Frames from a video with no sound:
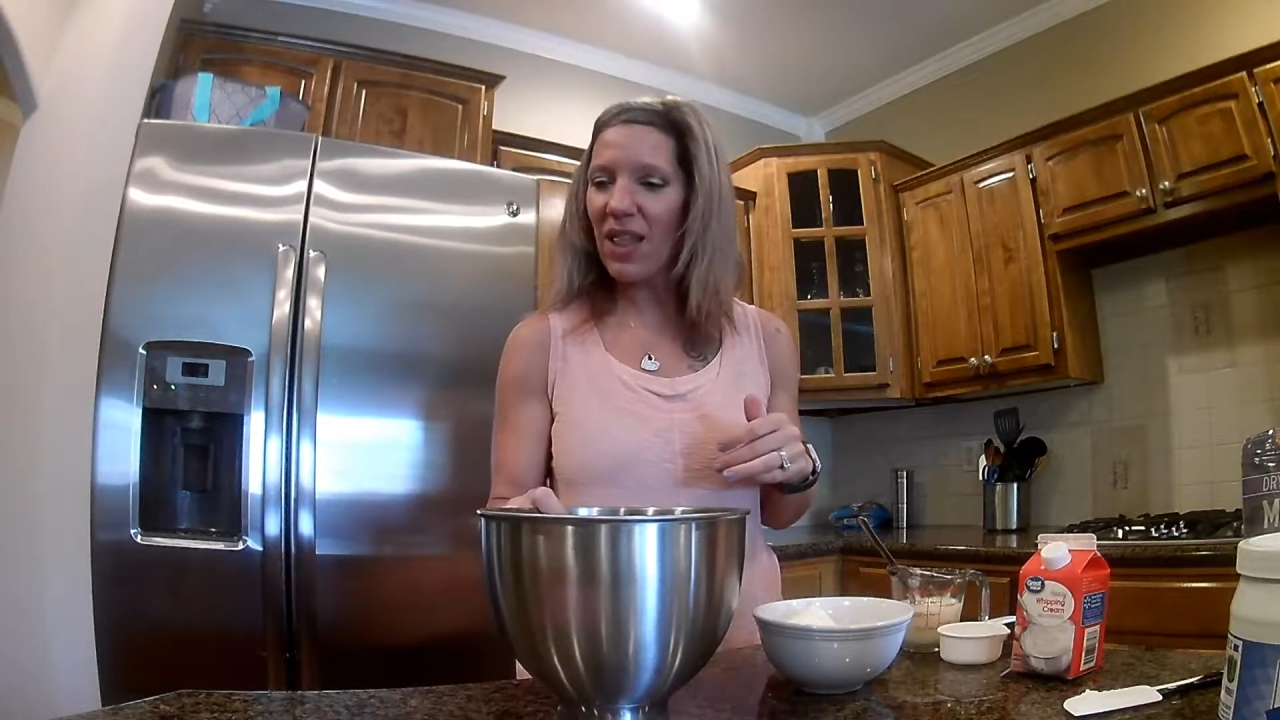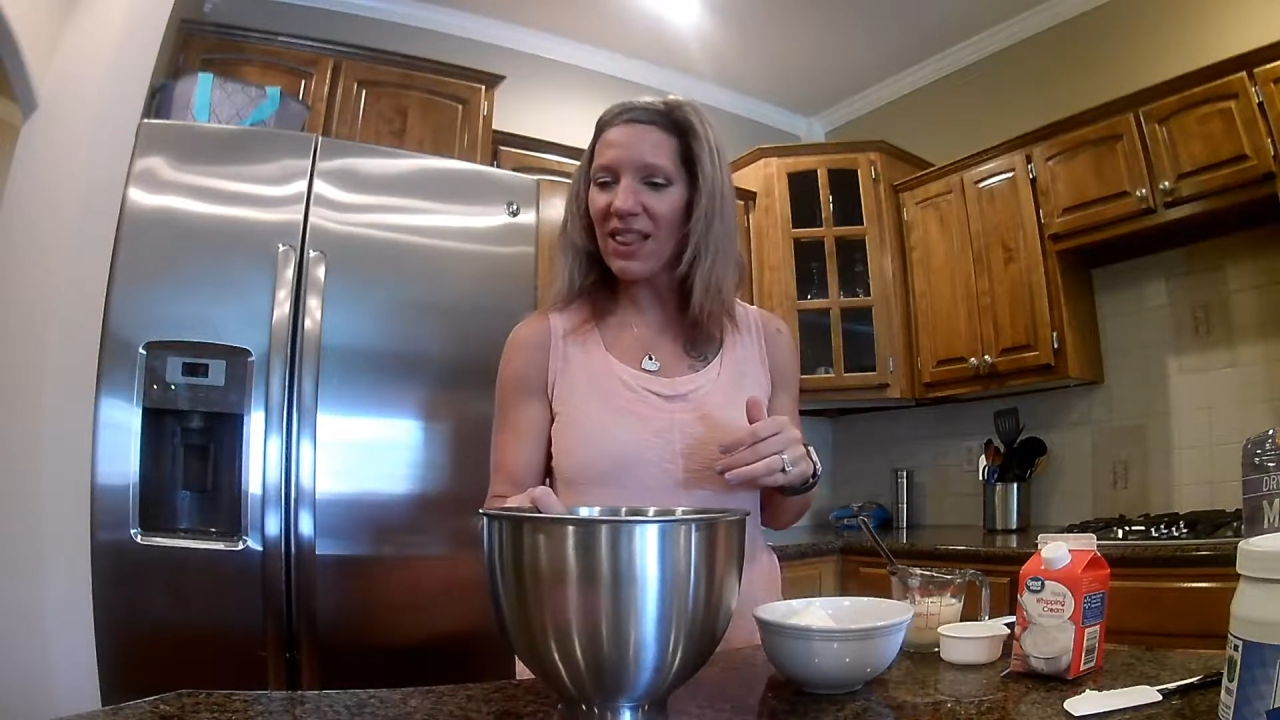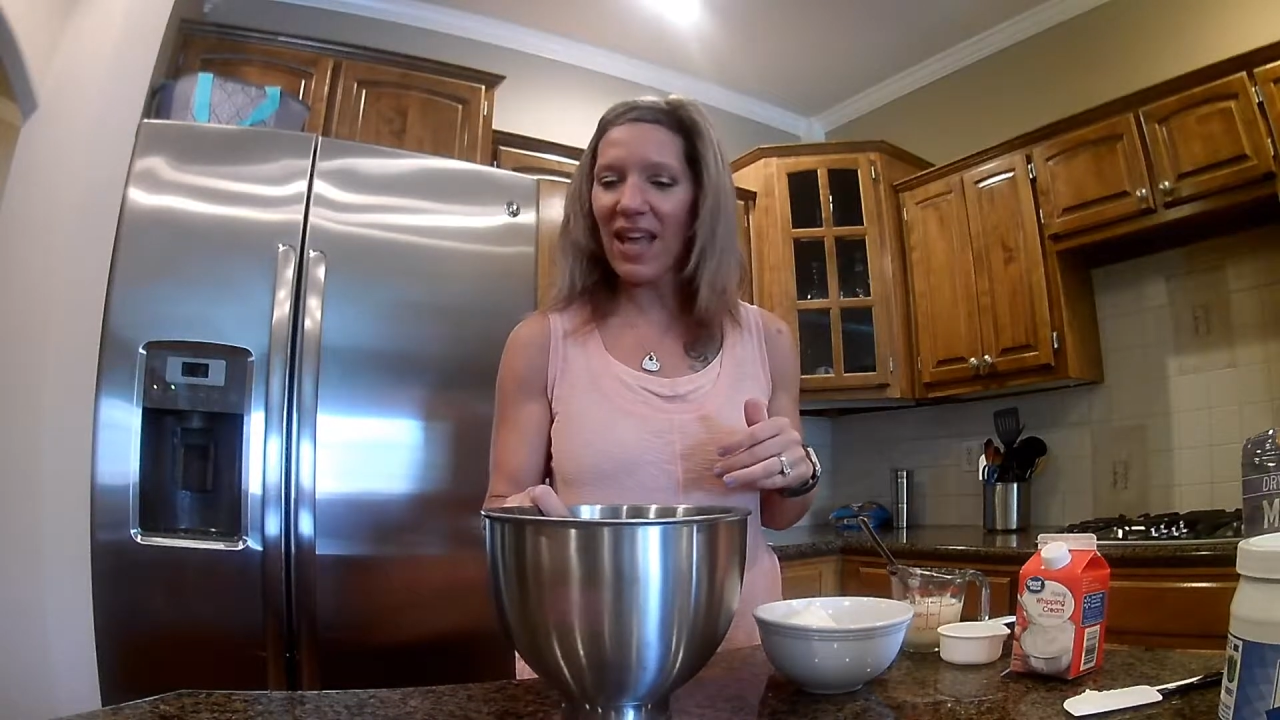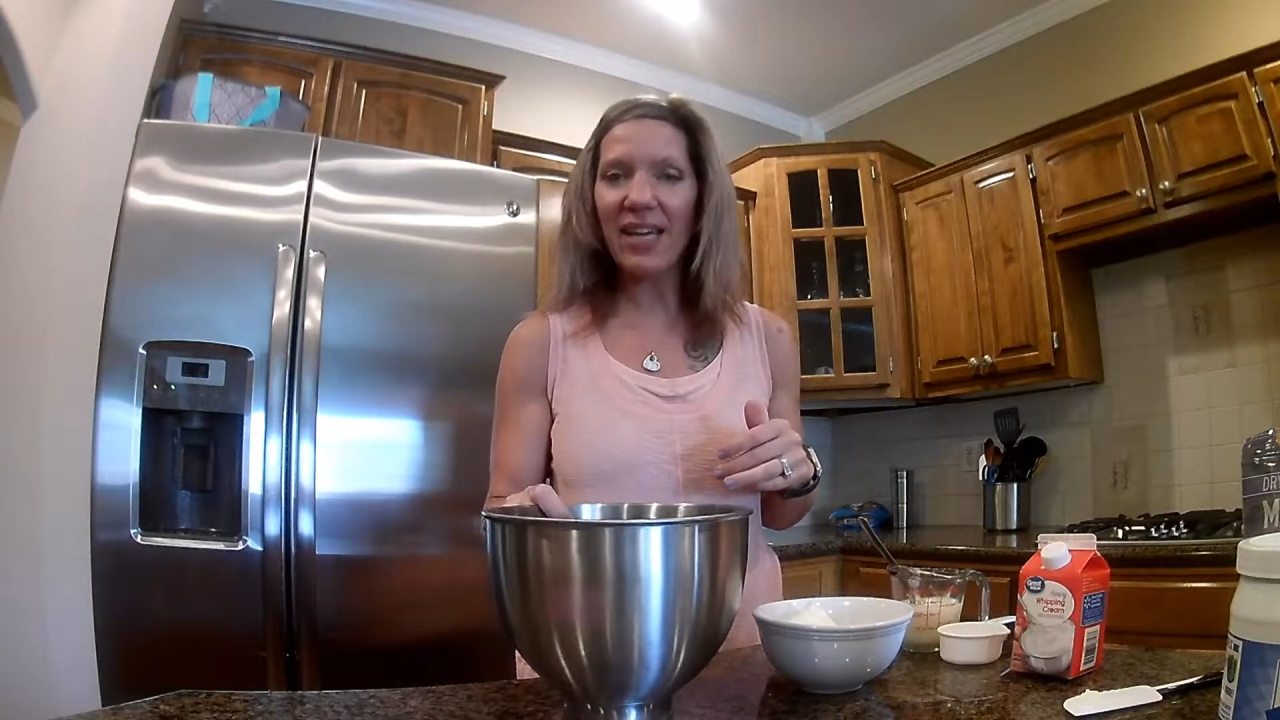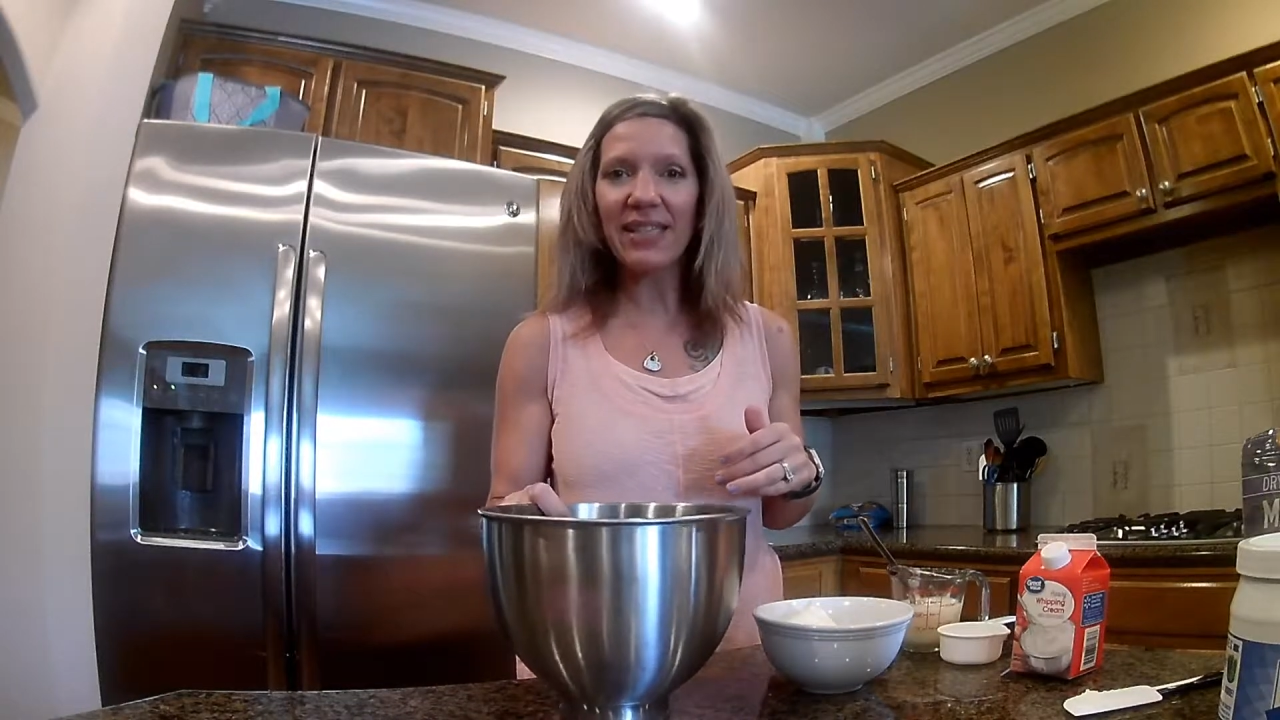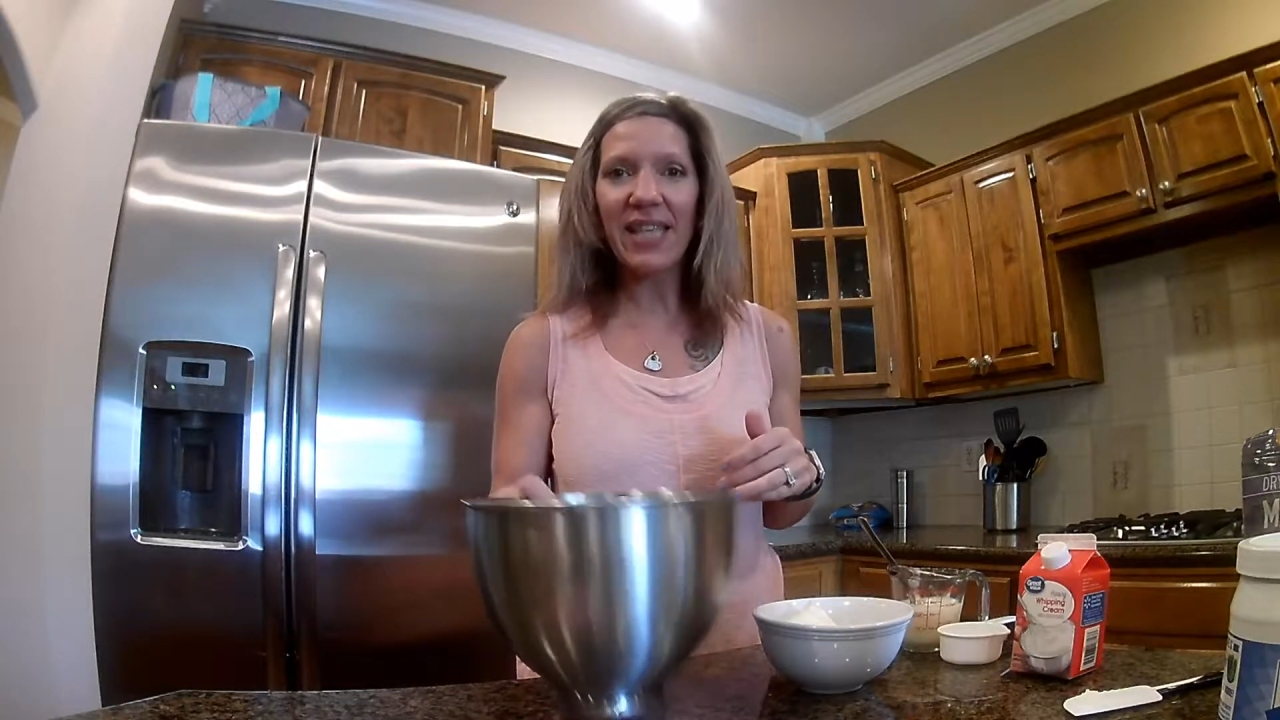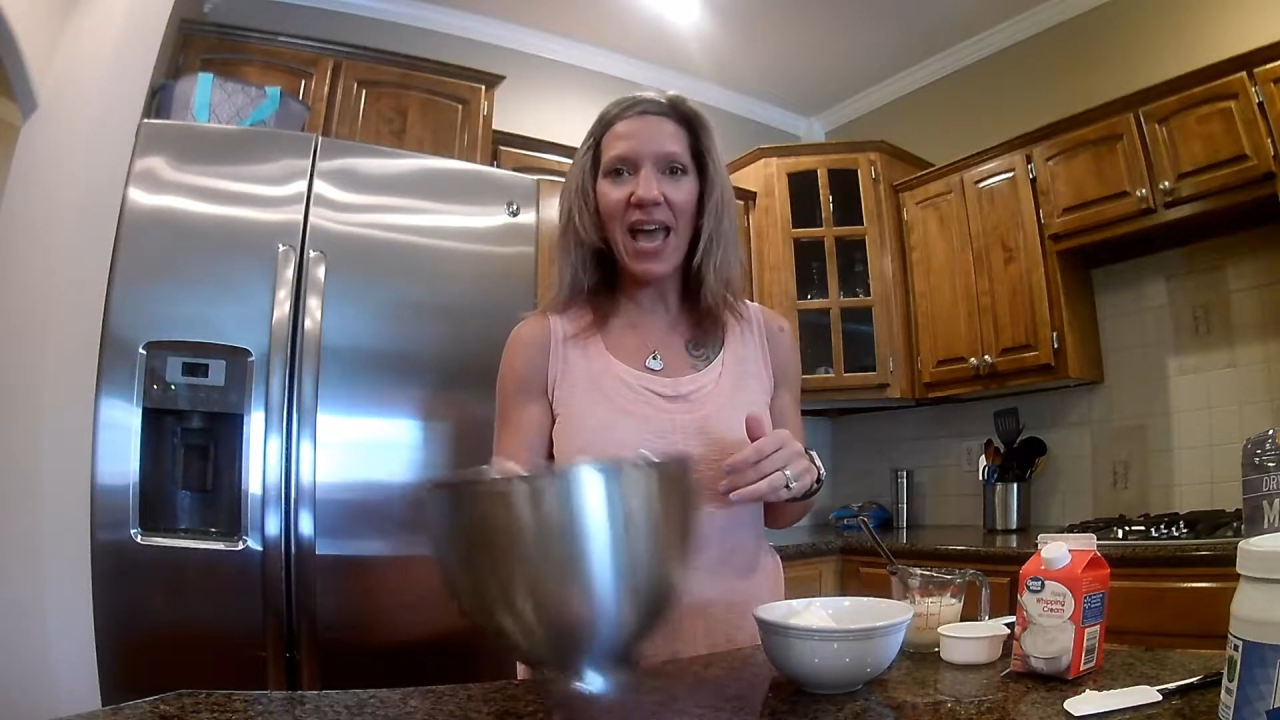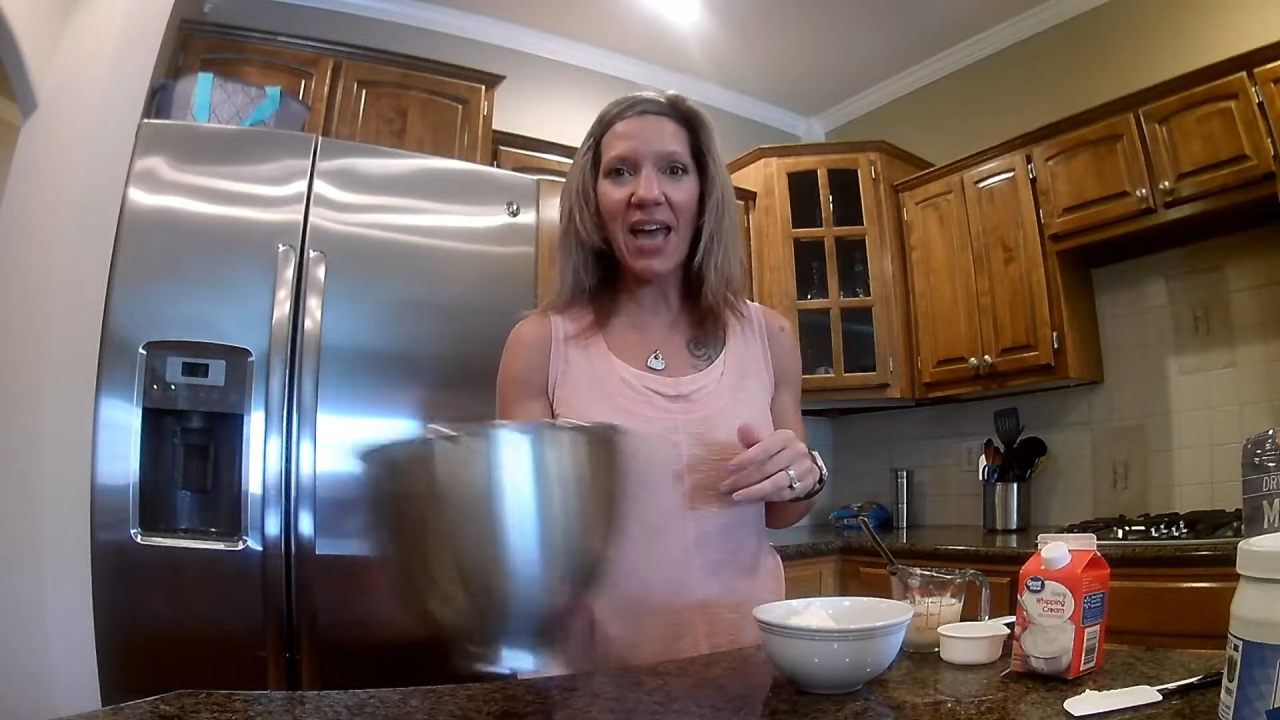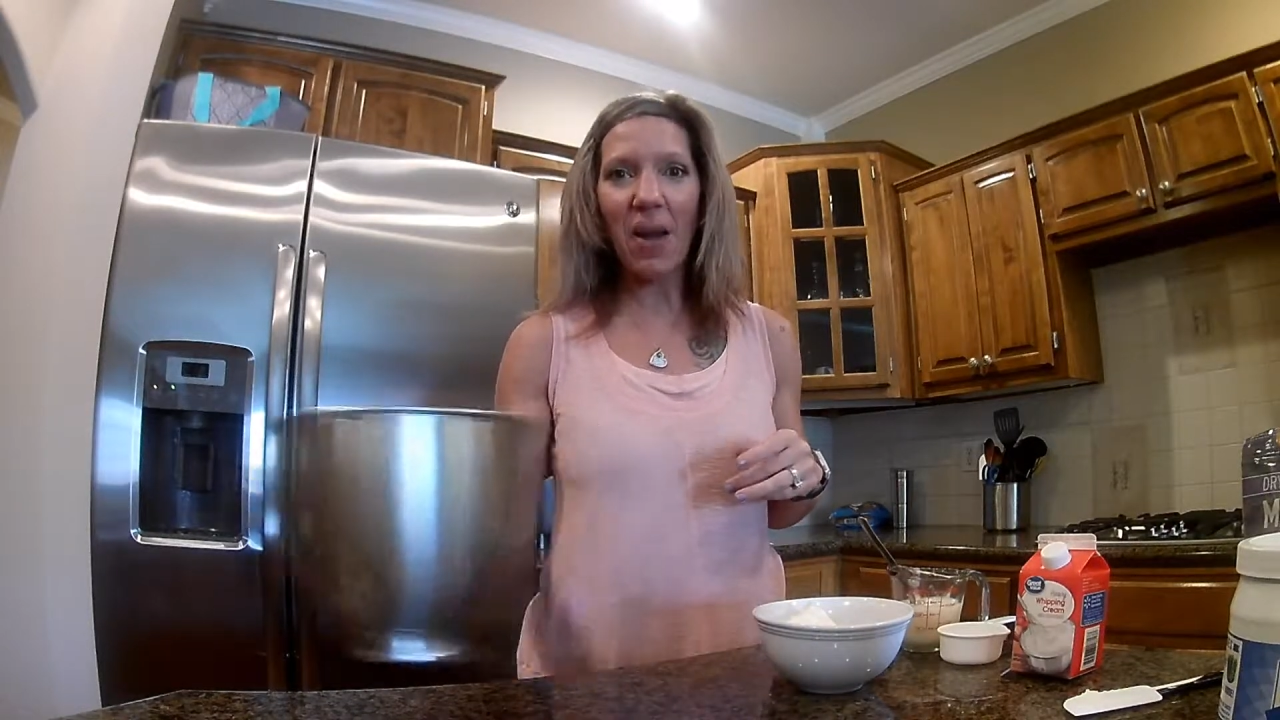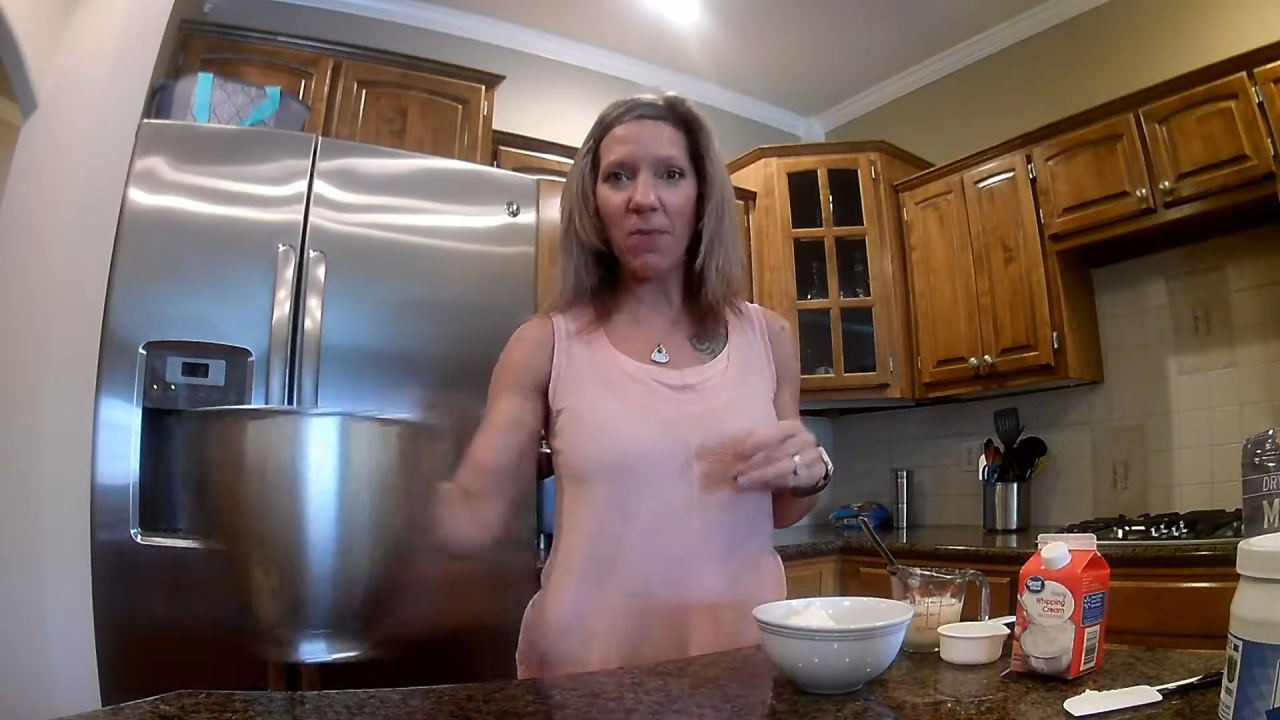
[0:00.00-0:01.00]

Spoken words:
like I said,